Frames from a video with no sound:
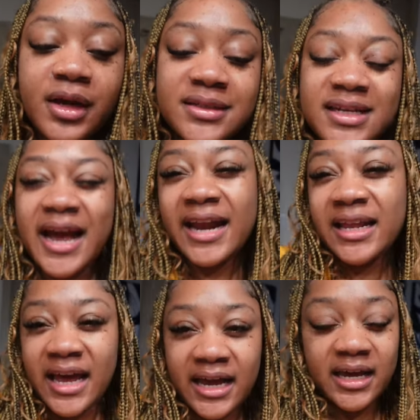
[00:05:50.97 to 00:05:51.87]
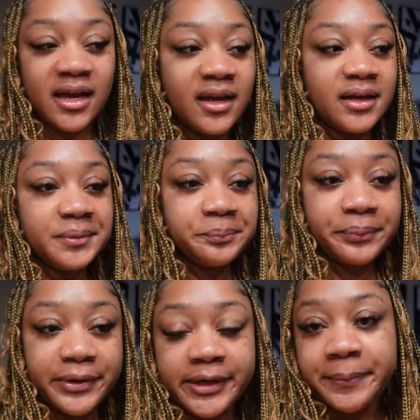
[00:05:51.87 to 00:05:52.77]
to kind of like
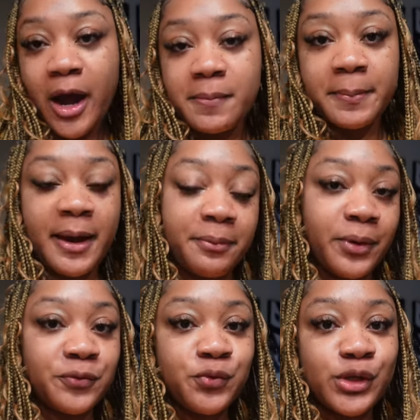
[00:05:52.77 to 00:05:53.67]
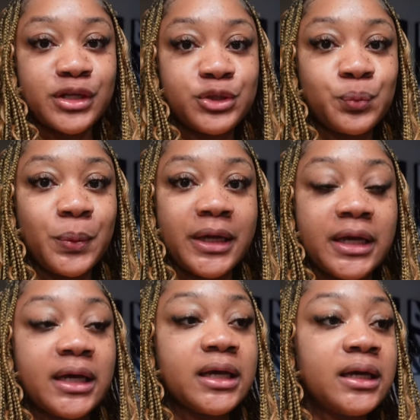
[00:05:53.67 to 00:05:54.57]
prep all my paperwork for this
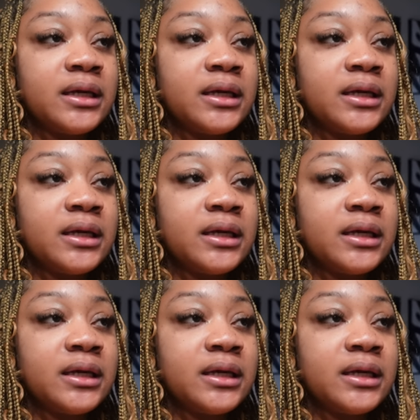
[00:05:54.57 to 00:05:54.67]
week,